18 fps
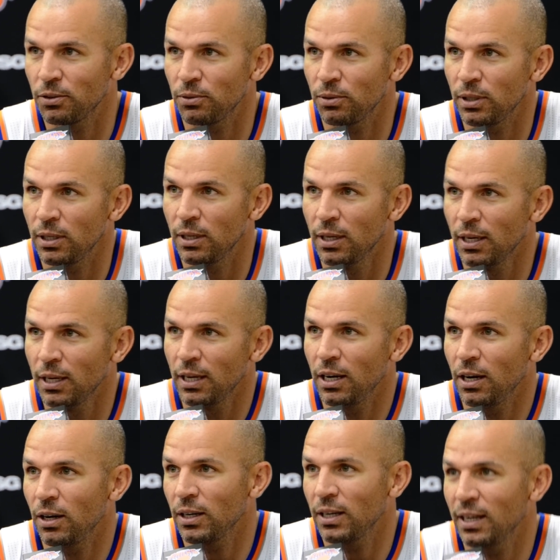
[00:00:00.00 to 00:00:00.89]
three.
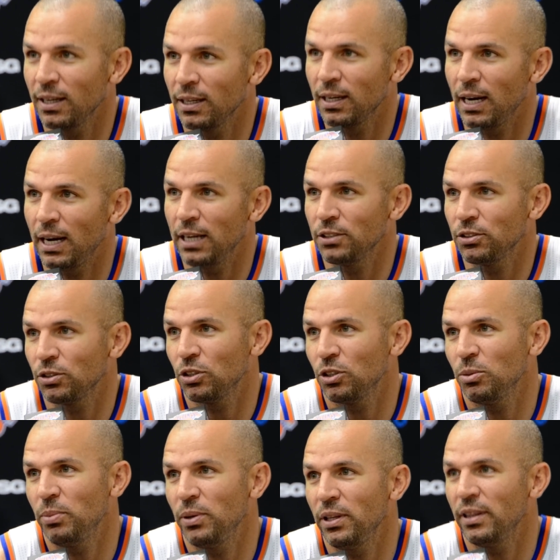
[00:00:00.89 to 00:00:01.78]
Okay. Guys are
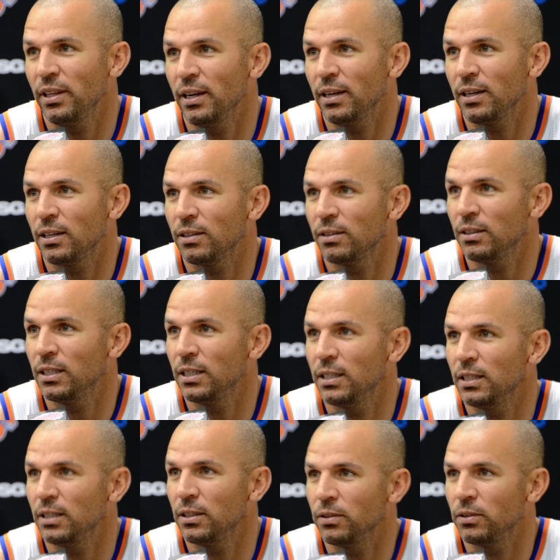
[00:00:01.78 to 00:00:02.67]
going to be there,
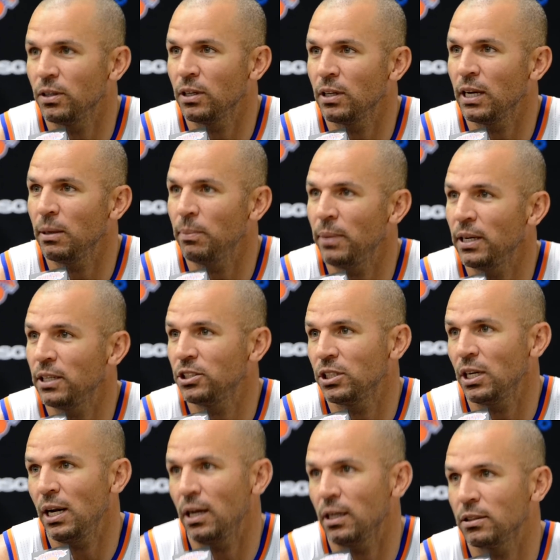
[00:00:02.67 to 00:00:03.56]
they're going to make
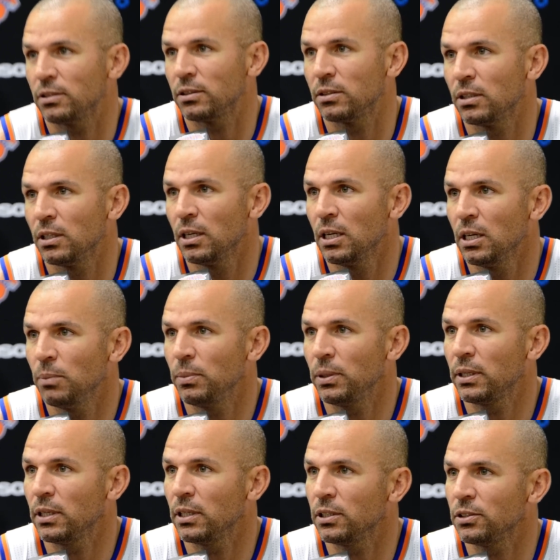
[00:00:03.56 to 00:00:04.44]
shots,
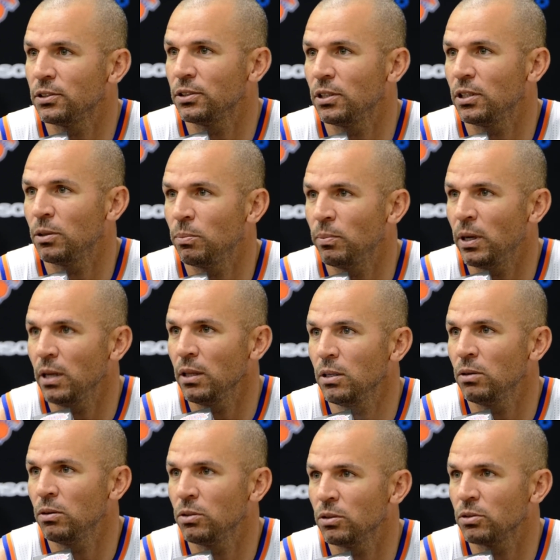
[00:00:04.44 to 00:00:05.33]
because
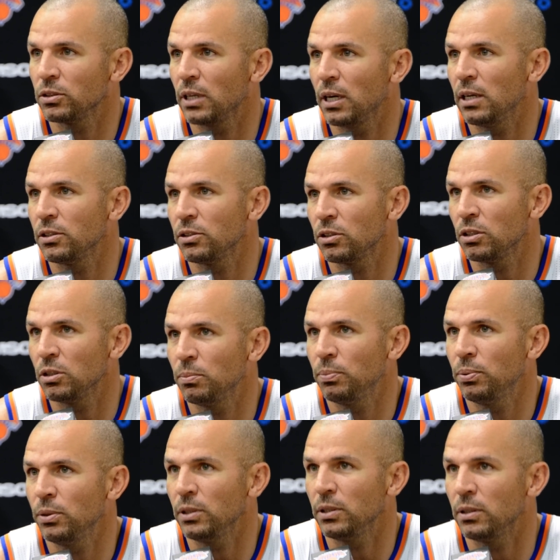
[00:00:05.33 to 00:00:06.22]
Melo and those guys are going
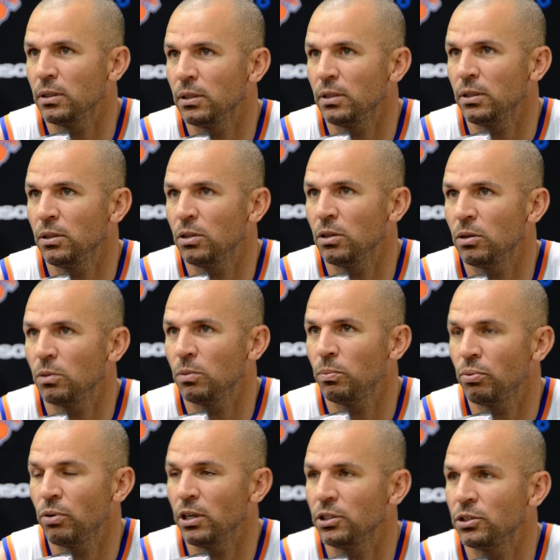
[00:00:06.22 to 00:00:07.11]
to put, you know,
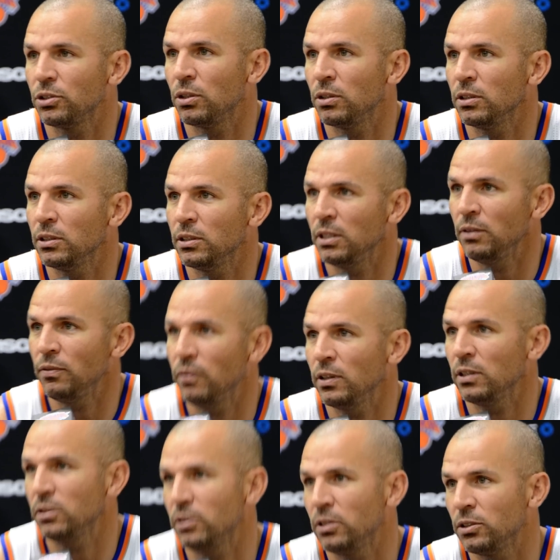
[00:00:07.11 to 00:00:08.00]
pressure on the
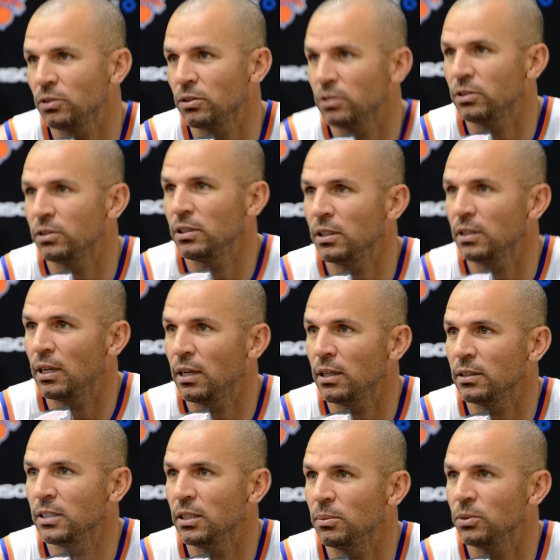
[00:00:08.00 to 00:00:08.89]
defense. He's going to see a
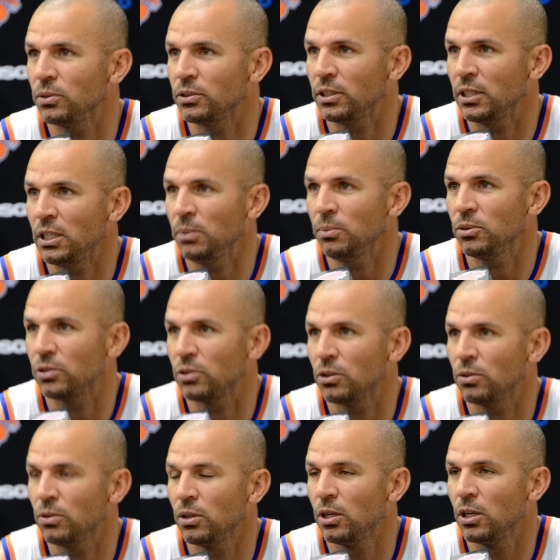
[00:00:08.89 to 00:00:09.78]
lot of double teams,
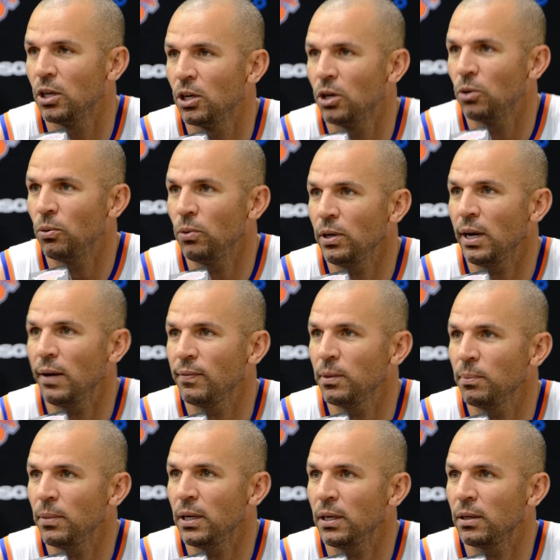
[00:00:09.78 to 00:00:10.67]
so we have
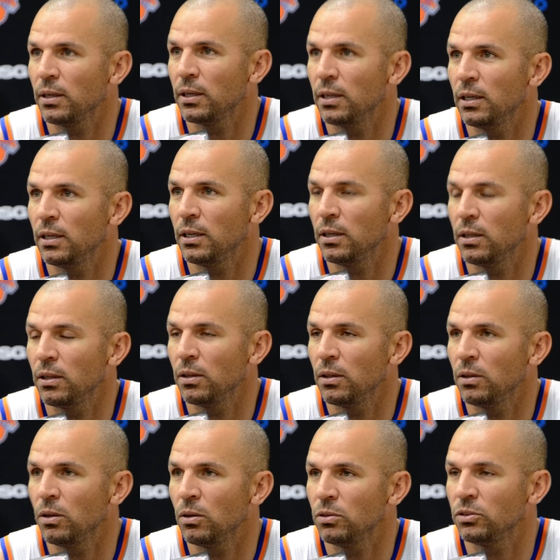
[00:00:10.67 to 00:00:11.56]
to make
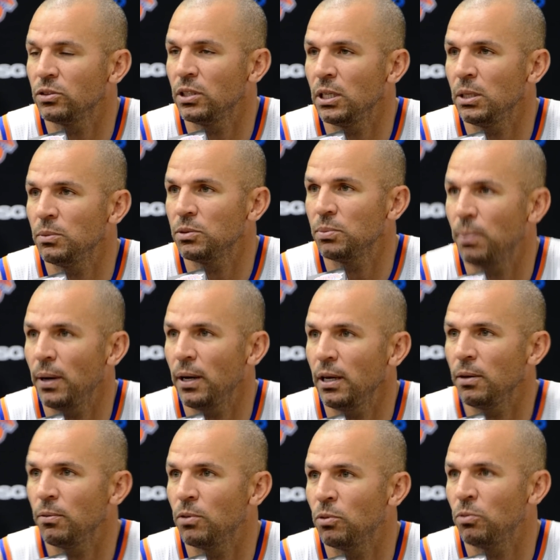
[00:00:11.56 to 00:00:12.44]
those teams
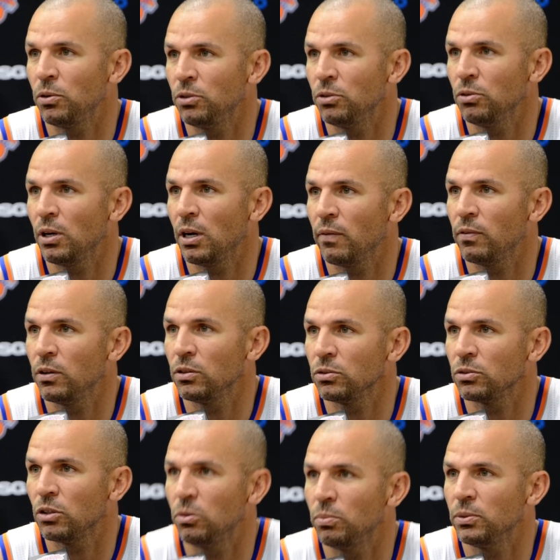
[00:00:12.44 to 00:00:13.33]
pay when we do have
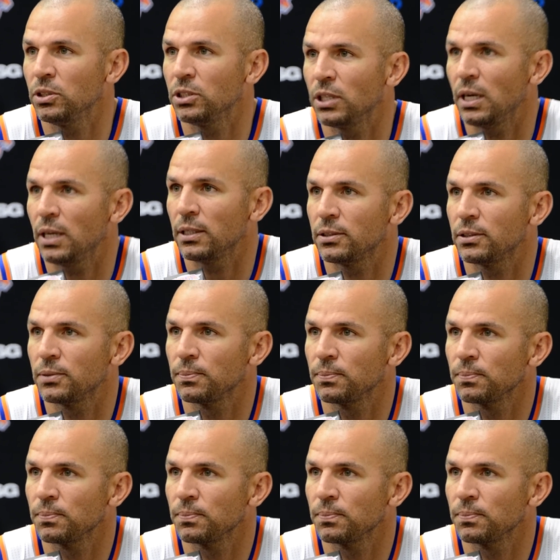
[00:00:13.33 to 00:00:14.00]
those open shots.